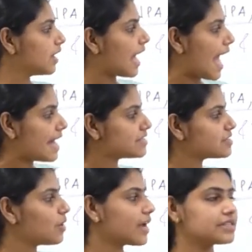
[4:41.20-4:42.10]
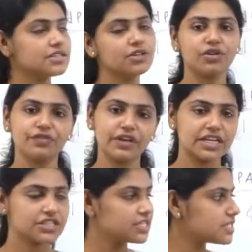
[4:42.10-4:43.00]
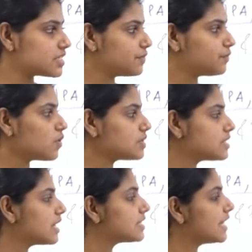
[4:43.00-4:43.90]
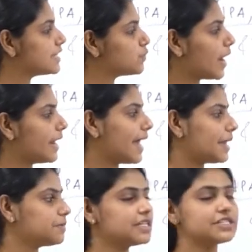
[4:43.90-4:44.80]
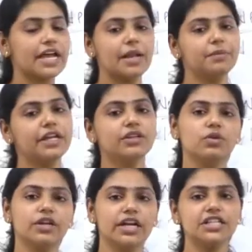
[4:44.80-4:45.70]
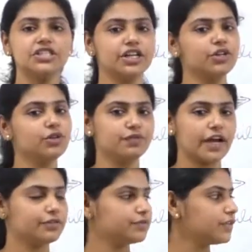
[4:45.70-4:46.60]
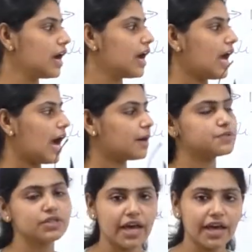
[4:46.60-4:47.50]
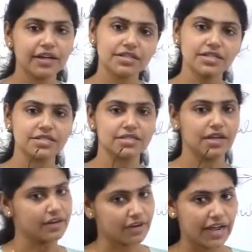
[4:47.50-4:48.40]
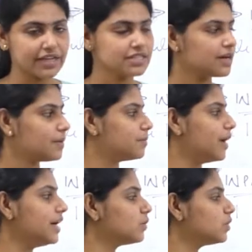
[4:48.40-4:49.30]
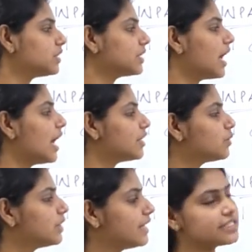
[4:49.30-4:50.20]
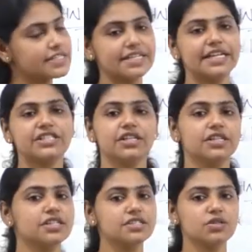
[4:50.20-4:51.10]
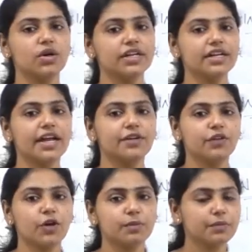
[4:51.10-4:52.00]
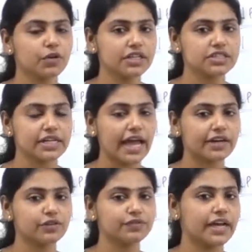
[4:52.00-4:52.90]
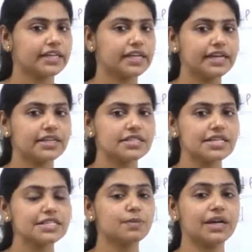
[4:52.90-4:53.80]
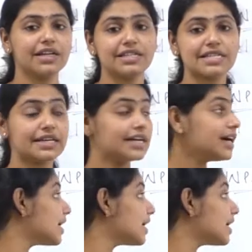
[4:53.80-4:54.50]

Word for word: as long as the notification is in force, such wild animals shall be included in Schedule 5. Up to there, it is right. But with regard to the legislation, it is not under Environment Protection Act of 1986, but it is under